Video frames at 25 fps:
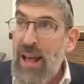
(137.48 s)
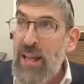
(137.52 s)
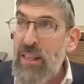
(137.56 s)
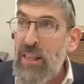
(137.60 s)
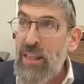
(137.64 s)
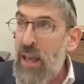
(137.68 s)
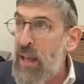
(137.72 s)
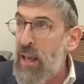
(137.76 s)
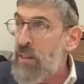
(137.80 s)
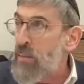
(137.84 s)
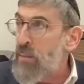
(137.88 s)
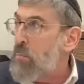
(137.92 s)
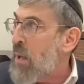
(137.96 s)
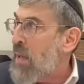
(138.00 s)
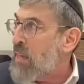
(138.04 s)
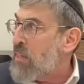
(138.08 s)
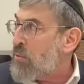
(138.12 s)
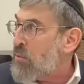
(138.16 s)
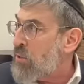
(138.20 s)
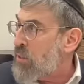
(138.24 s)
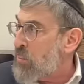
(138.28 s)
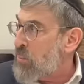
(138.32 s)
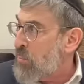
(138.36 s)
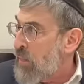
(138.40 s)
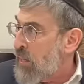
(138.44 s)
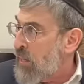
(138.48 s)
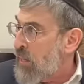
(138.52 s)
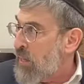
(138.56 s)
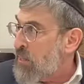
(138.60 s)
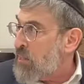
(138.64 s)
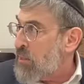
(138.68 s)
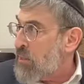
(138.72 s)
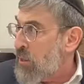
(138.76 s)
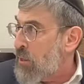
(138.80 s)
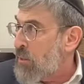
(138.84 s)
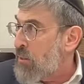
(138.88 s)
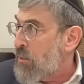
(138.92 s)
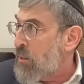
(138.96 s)
and Maisus
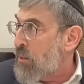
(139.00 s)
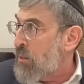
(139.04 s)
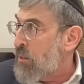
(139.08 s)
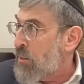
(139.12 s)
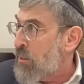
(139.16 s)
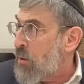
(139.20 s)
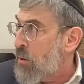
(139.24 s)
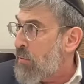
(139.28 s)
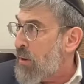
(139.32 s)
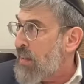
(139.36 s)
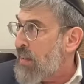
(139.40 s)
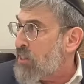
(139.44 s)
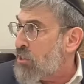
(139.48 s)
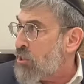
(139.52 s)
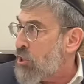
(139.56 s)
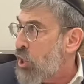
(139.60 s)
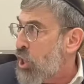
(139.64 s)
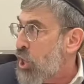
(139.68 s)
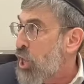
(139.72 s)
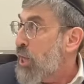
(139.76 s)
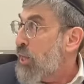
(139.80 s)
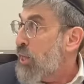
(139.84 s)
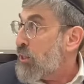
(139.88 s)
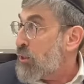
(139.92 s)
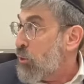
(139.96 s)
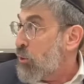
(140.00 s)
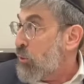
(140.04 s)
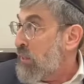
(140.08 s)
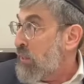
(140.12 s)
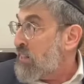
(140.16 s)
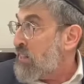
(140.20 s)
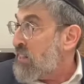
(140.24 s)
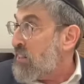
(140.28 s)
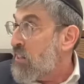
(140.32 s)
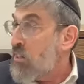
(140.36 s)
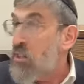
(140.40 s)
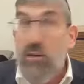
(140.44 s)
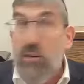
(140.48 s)
means that the Durais, so
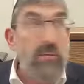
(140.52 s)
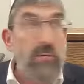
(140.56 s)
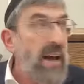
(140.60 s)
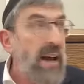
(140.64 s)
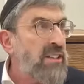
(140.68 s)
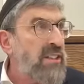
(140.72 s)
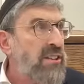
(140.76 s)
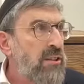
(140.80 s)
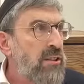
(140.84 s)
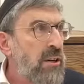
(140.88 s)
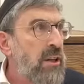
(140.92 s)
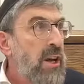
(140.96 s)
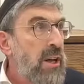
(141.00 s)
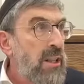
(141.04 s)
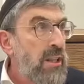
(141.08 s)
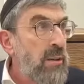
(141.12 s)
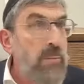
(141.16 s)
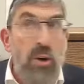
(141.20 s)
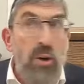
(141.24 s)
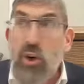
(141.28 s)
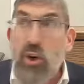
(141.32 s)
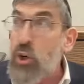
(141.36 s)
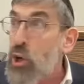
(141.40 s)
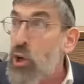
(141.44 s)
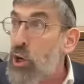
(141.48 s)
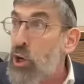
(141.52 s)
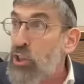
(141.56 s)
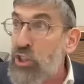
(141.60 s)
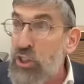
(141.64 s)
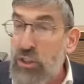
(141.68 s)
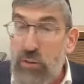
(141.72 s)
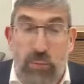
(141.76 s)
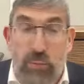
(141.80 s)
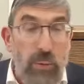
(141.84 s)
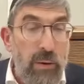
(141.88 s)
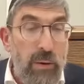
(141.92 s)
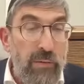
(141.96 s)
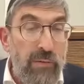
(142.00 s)
list the Durais, the
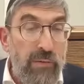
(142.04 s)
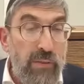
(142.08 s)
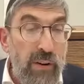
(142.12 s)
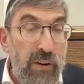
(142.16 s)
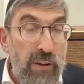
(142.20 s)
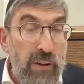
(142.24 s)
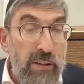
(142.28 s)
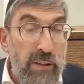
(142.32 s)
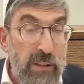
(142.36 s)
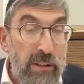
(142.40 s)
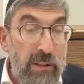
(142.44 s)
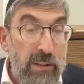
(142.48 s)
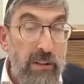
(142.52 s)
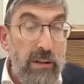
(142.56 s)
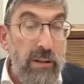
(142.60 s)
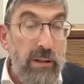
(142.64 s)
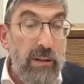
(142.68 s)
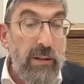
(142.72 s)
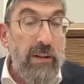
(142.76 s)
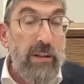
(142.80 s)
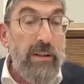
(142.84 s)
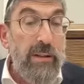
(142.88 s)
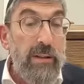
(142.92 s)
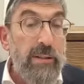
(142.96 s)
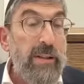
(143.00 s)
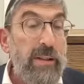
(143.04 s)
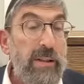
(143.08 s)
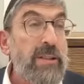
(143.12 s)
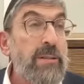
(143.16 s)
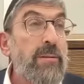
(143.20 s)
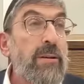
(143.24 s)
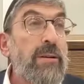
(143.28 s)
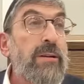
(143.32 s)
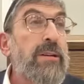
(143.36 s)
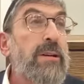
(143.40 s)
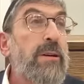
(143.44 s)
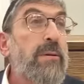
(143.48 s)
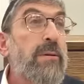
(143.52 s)
Mechoshiv one first. Says
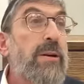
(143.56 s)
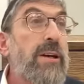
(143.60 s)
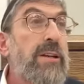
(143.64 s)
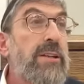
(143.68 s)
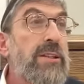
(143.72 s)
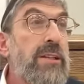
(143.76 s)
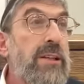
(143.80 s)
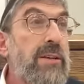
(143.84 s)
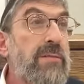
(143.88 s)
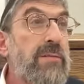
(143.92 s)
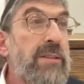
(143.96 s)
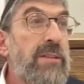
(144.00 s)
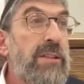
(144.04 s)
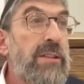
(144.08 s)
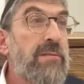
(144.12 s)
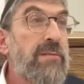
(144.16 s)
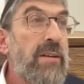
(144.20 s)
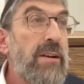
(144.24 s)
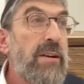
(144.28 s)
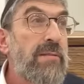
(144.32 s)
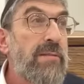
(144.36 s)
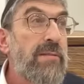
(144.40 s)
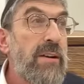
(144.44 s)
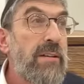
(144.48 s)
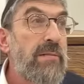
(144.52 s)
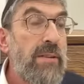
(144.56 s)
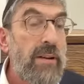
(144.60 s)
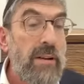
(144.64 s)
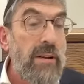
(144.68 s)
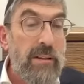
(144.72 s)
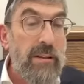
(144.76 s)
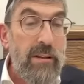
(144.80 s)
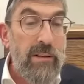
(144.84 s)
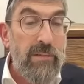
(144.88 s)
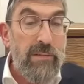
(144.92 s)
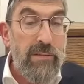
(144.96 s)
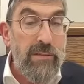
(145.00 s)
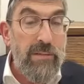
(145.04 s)
more, you know, Chashivas is very, very
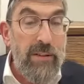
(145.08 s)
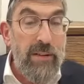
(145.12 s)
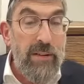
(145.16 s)
relative.